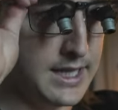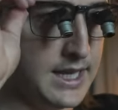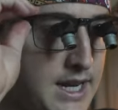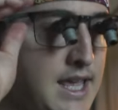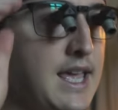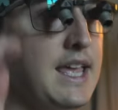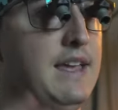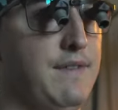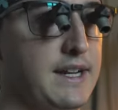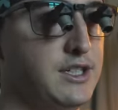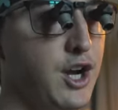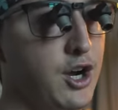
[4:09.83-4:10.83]
that if
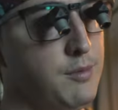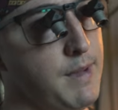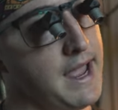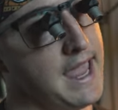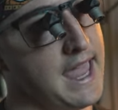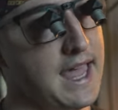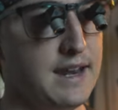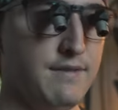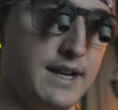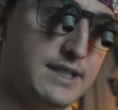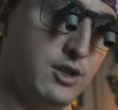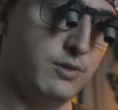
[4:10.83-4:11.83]
I turn my head, if
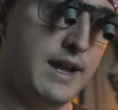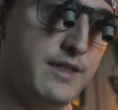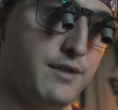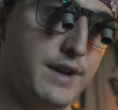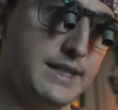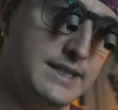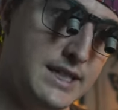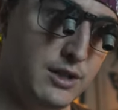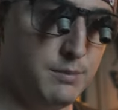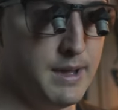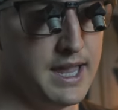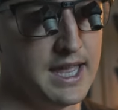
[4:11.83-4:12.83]
I
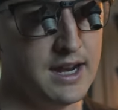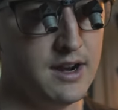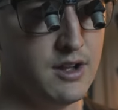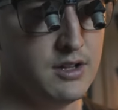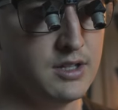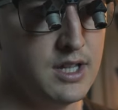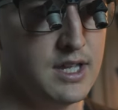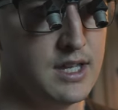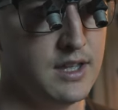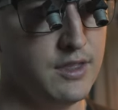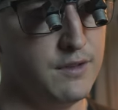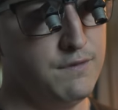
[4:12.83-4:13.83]
tilt my head at all,
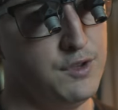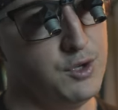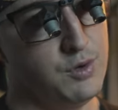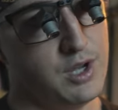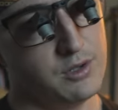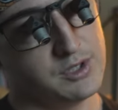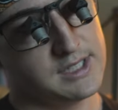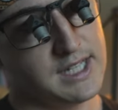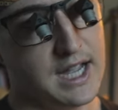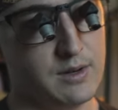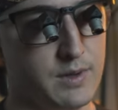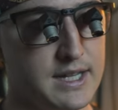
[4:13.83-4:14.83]
the view goes
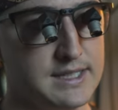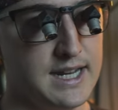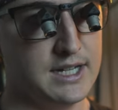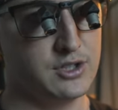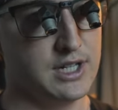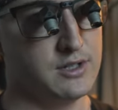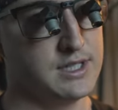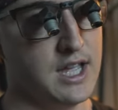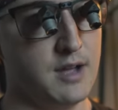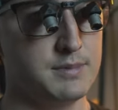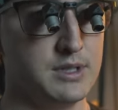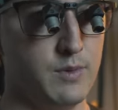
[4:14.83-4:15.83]
sideways. It actually goes the
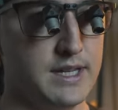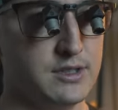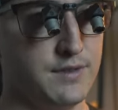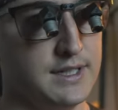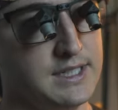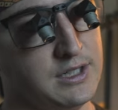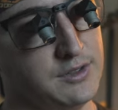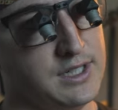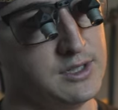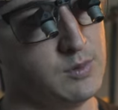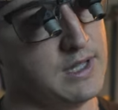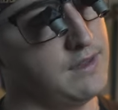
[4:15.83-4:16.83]
opposite way. So if I tilt
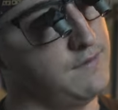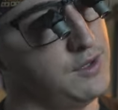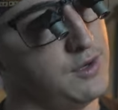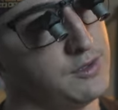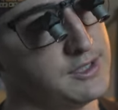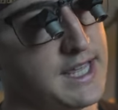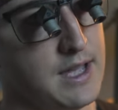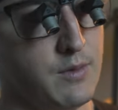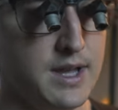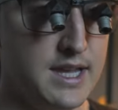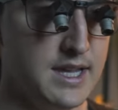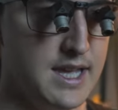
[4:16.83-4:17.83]
this way, the view goes that
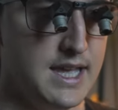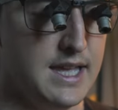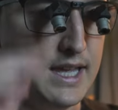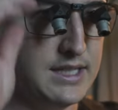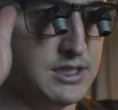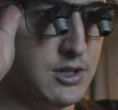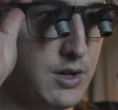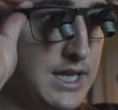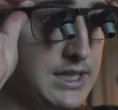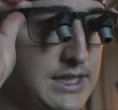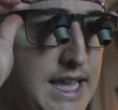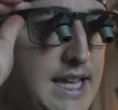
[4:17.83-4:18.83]
way. And so
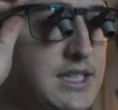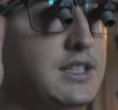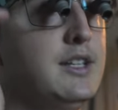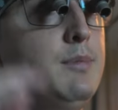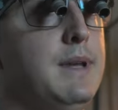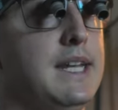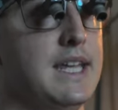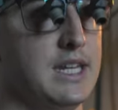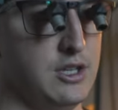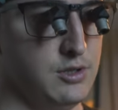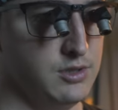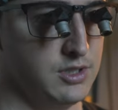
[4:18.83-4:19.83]
it takes a little bit of
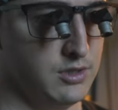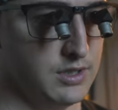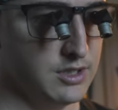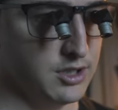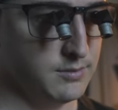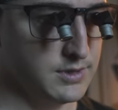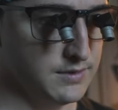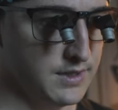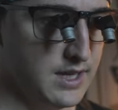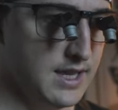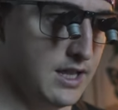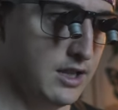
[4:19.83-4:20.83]
getting used to in terms of
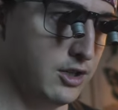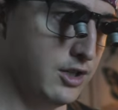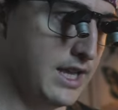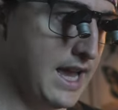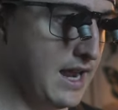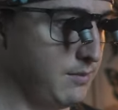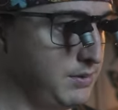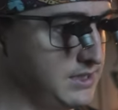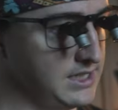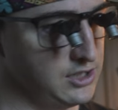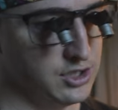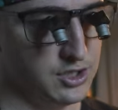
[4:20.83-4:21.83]
learning how to
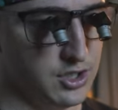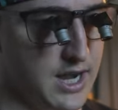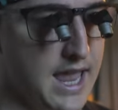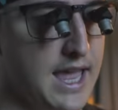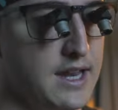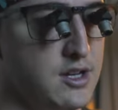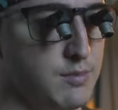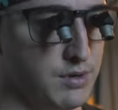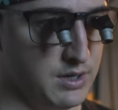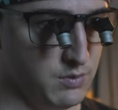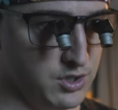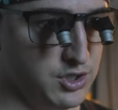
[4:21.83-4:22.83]
position your head to
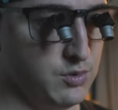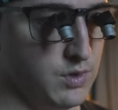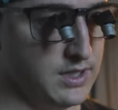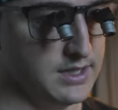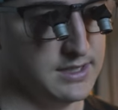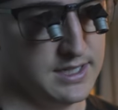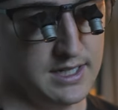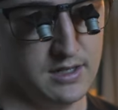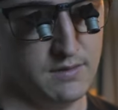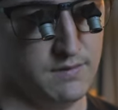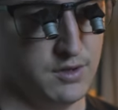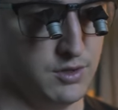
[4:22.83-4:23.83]
bring what you want to see
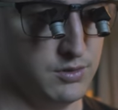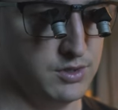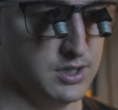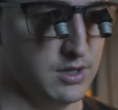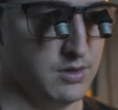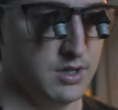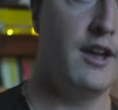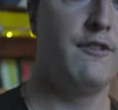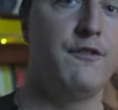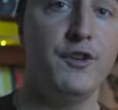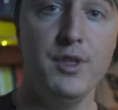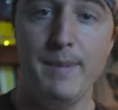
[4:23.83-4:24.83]
into view. So
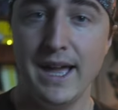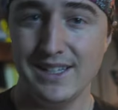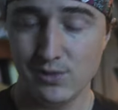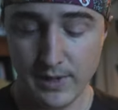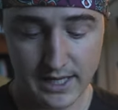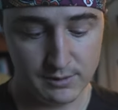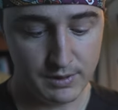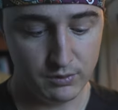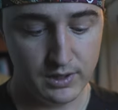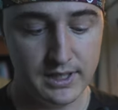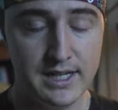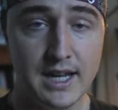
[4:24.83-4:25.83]
for the past week, it's been
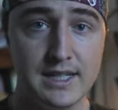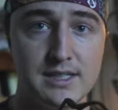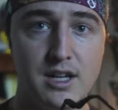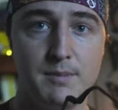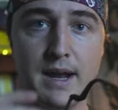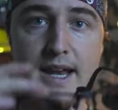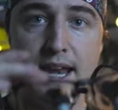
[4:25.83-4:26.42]
really nice on my